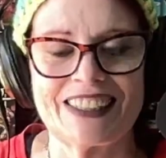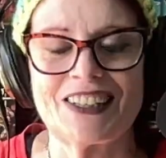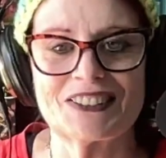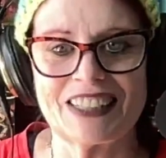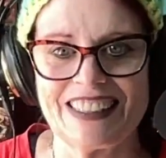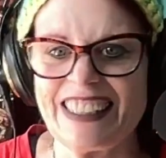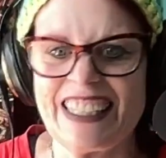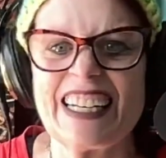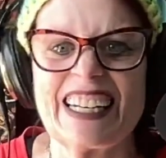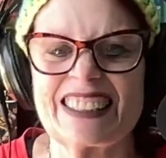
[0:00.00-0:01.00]
like, already
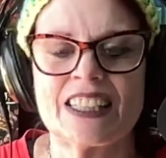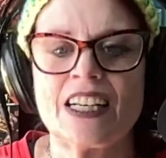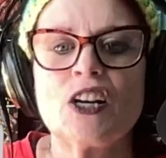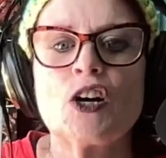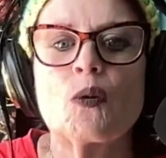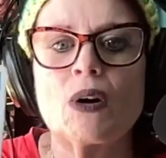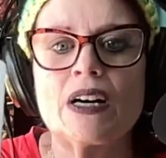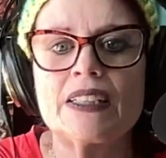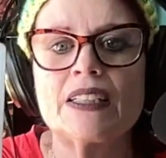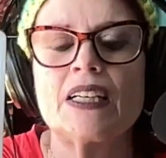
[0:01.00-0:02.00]
get it.
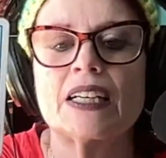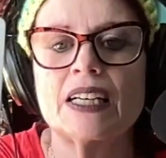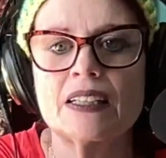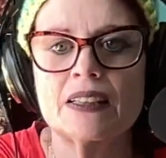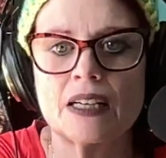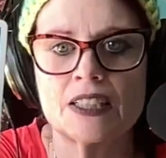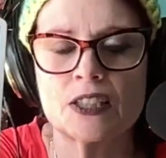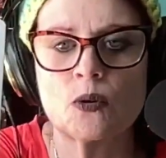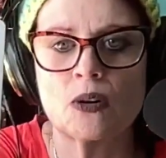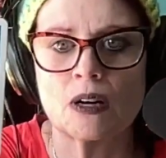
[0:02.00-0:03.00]
One, get the thoughts
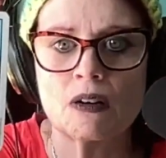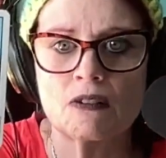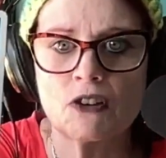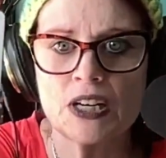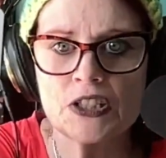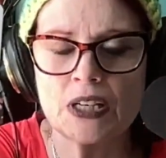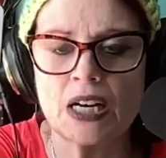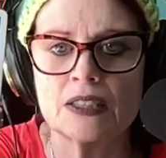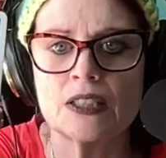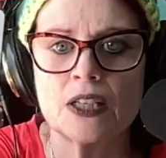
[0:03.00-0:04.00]
in order. Fresh
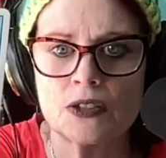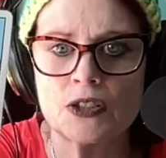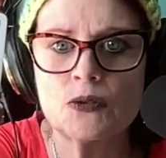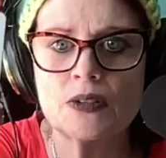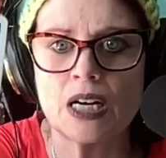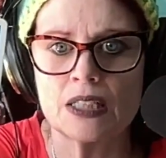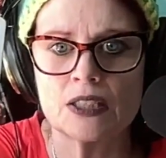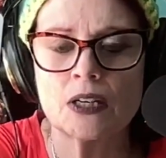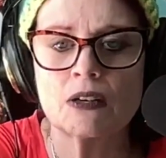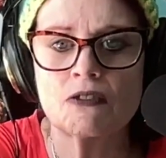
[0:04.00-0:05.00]
thoughts,
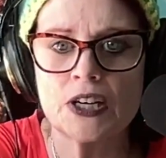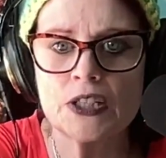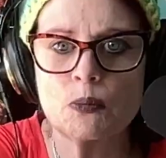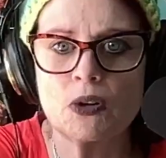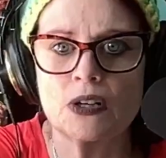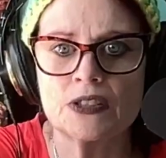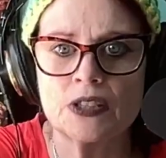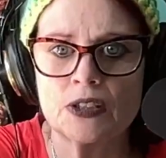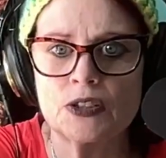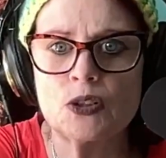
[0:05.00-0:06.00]
fresh words,
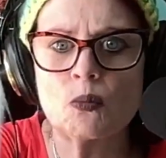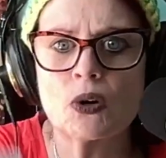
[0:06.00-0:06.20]
new